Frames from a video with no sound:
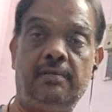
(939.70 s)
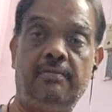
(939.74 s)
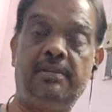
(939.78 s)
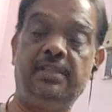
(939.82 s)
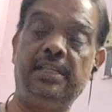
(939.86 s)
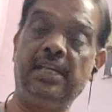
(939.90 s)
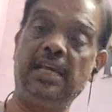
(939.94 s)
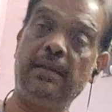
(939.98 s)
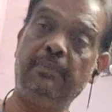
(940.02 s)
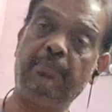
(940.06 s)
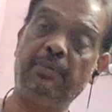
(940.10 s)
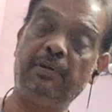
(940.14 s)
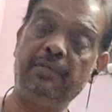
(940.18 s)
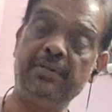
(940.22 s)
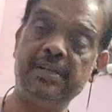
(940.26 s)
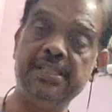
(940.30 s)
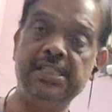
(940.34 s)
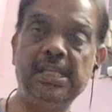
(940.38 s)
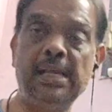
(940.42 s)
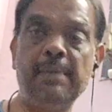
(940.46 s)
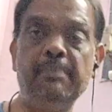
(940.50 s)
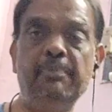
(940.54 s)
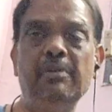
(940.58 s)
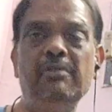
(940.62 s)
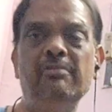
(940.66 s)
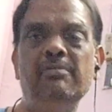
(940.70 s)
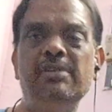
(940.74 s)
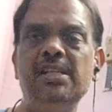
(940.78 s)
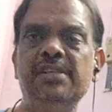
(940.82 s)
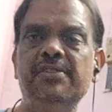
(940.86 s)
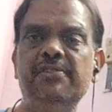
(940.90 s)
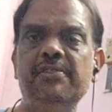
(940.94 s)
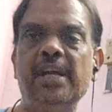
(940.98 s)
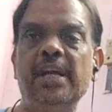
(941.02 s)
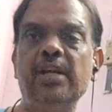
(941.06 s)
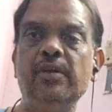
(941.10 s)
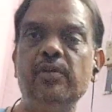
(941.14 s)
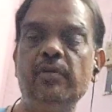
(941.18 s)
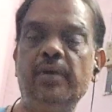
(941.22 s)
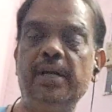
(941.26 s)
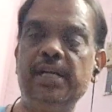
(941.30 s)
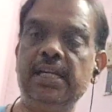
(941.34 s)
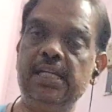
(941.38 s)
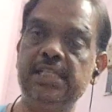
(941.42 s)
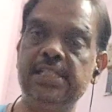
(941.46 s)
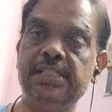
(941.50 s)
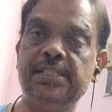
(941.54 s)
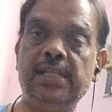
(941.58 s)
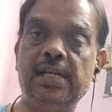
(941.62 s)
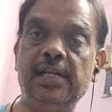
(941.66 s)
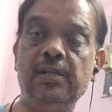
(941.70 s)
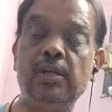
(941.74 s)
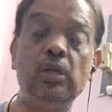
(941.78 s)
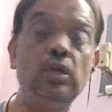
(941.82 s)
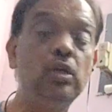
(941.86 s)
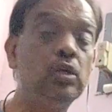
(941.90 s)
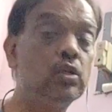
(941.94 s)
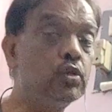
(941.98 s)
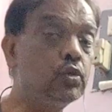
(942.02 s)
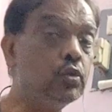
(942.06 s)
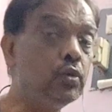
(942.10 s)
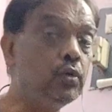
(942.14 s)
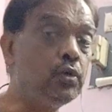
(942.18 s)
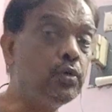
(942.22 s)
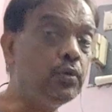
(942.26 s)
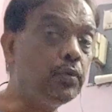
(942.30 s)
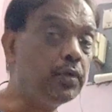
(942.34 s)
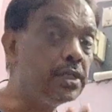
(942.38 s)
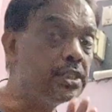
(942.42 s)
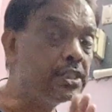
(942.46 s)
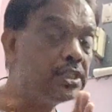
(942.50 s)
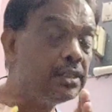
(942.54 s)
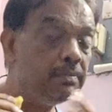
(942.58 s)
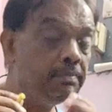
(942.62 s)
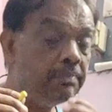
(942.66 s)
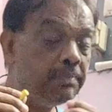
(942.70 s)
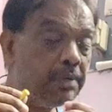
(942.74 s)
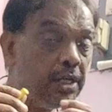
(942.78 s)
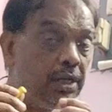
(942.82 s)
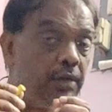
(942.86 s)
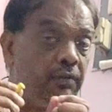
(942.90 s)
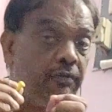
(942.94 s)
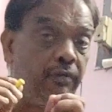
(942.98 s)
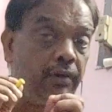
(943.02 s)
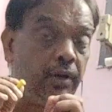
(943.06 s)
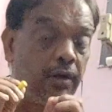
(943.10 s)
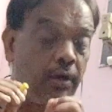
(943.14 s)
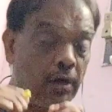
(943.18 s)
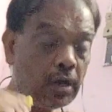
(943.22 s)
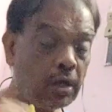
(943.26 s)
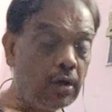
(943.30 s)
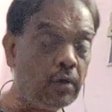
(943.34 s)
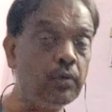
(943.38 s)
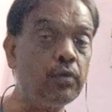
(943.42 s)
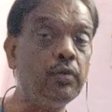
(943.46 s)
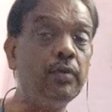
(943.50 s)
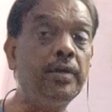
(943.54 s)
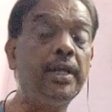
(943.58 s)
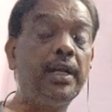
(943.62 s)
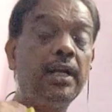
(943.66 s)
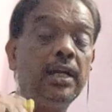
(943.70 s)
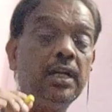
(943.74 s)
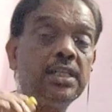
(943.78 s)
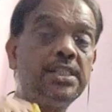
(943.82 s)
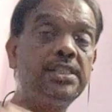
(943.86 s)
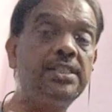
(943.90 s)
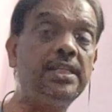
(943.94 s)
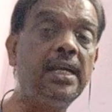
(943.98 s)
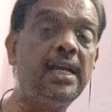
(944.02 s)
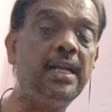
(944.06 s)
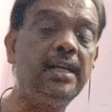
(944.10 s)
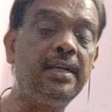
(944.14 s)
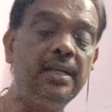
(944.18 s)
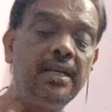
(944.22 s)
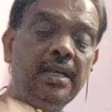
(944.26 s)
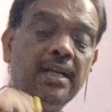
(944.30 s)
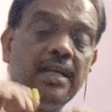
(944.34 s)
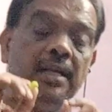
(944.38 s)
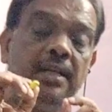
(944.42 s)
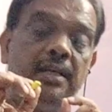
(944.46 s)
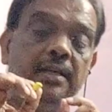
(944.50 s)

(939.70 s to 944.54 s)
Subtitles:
With the help of example, we'll try to understand. So you can simply, for now, you can understand